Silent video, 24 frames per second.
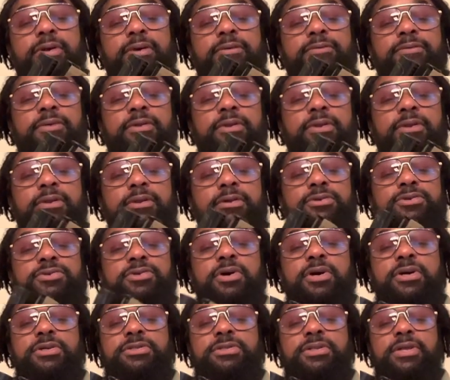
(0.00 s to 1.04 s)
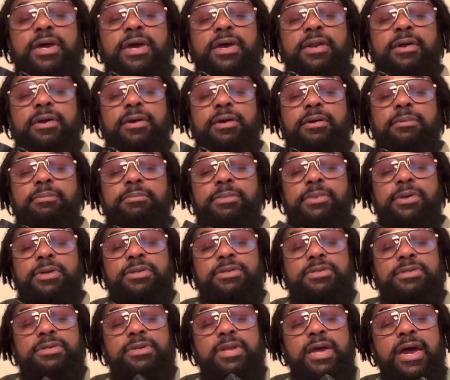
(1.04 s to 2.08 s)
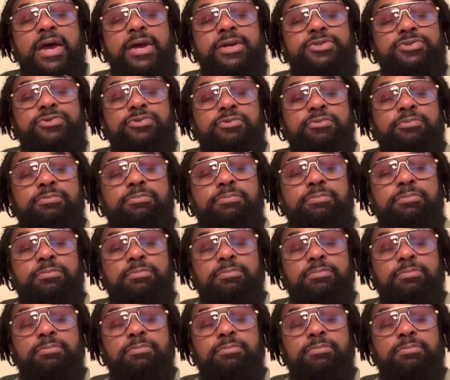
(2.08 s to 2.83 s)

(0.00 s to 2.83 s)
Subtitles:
I have to charge that up. It's an actual